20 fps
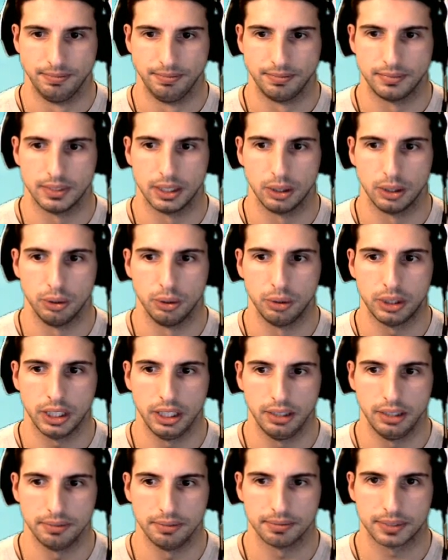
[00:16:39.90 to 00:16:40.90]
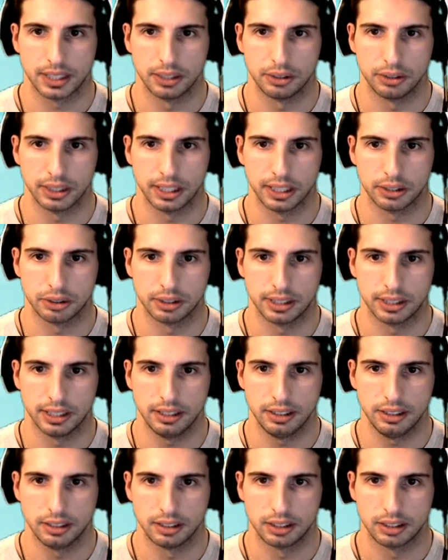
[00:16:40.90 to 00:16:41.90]
Lucca, can you get your
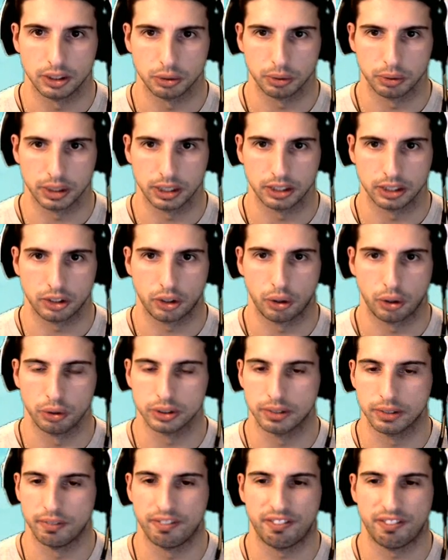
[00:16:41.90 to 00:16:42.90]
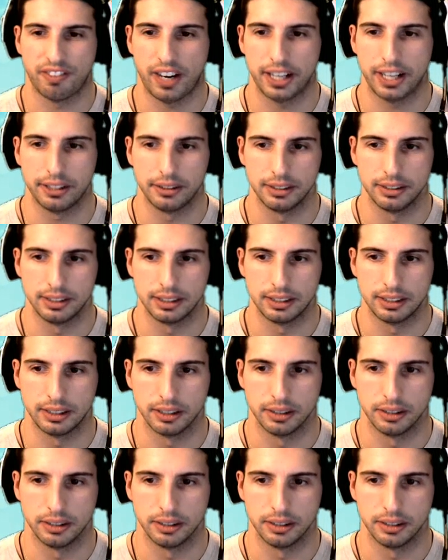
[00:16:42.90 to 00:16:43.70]
thing? Because we're gonna throw some fire into here.